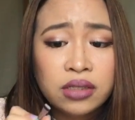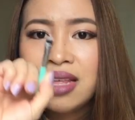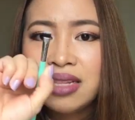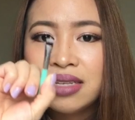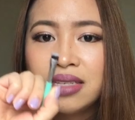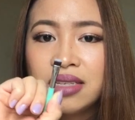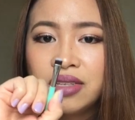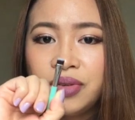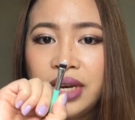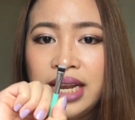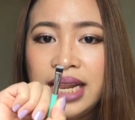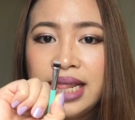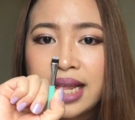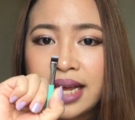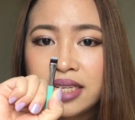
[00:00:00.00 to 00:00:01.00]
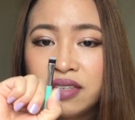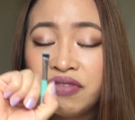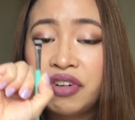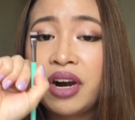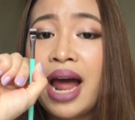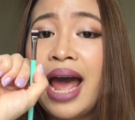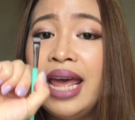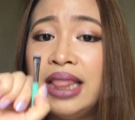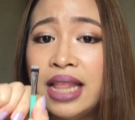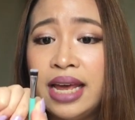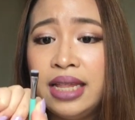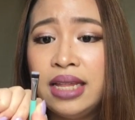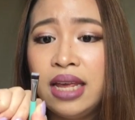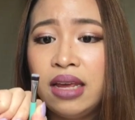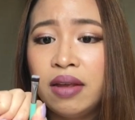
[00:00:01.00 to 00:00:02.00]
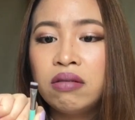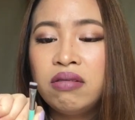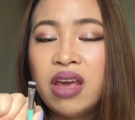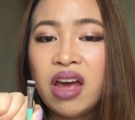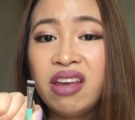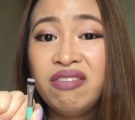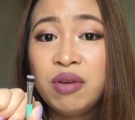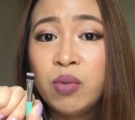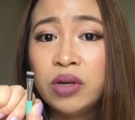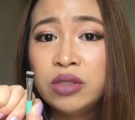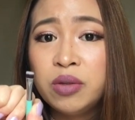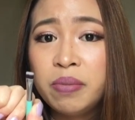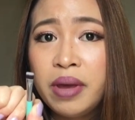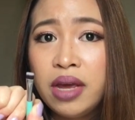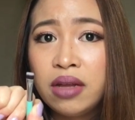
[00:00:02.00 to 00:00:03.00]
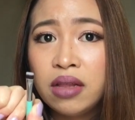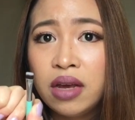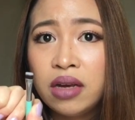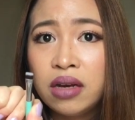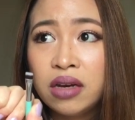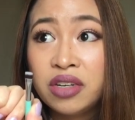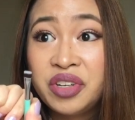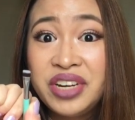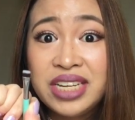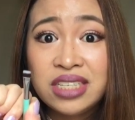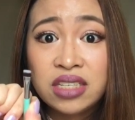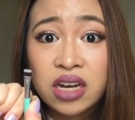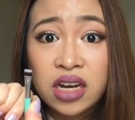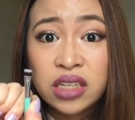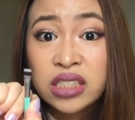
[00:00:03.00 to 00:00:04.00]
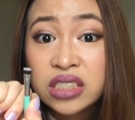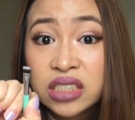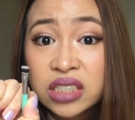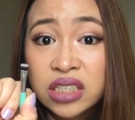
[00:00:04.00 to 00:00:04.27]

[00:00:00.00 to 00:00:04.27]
I think this is really nice for eyelining. Yeah, if you want to make like a crease cut.